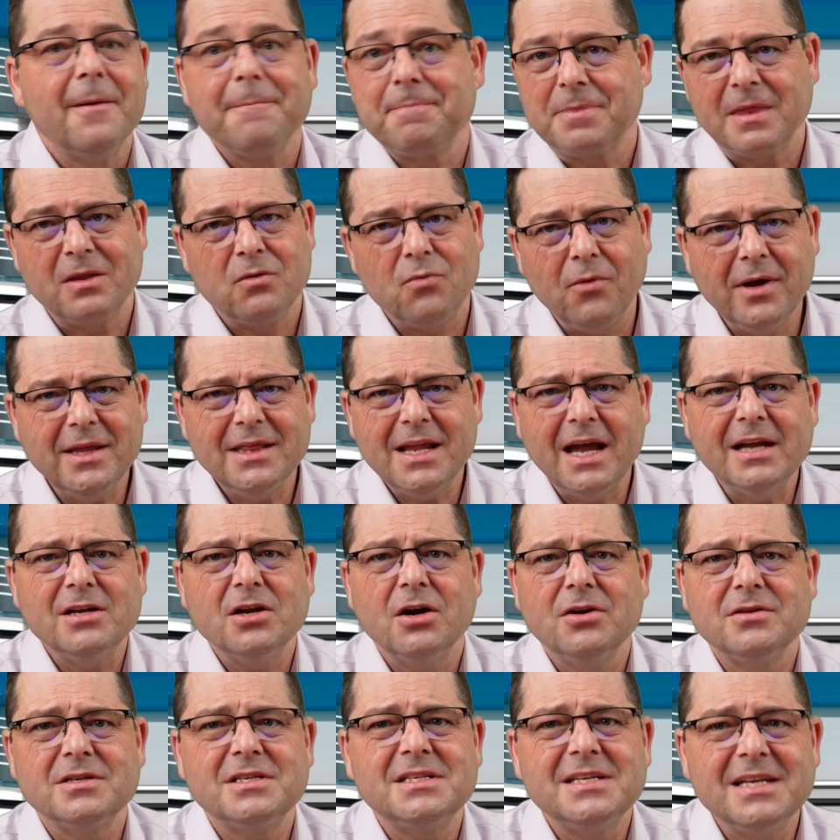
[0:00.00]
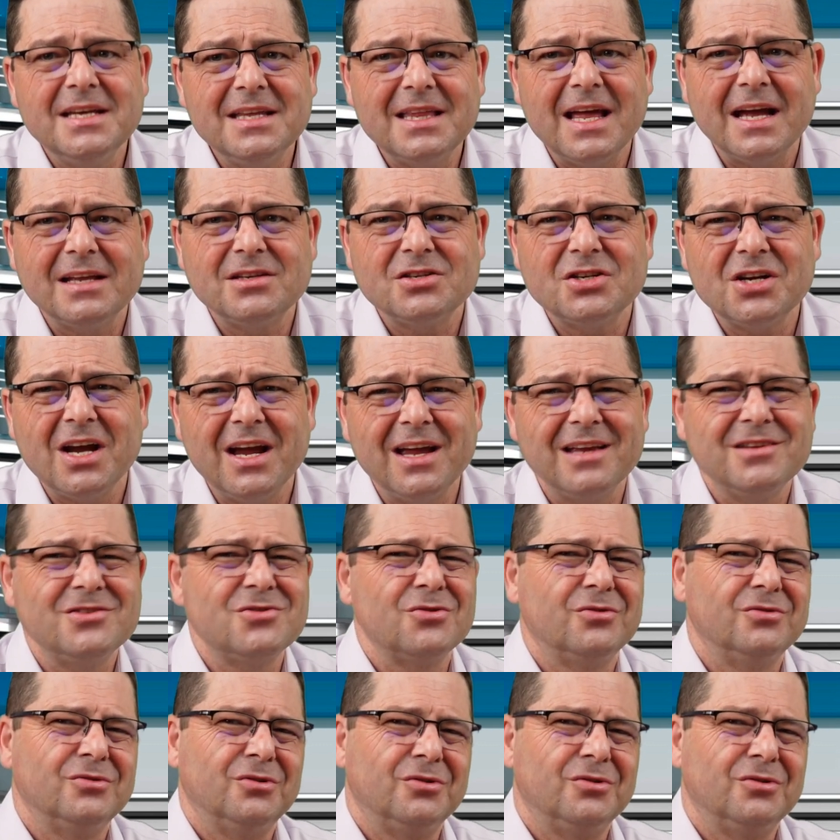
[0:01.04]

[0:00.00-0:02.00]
And when they don't see that change